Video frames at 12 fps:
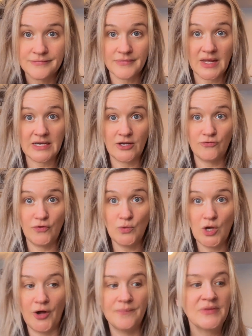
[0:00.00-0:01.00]
I got a phone
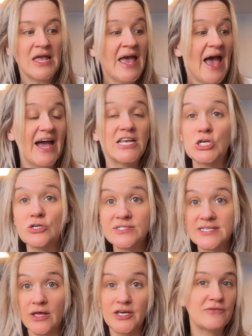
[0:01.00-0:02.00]
call, and you're
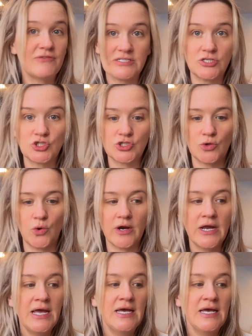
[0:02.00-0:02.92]
selling vintage decor.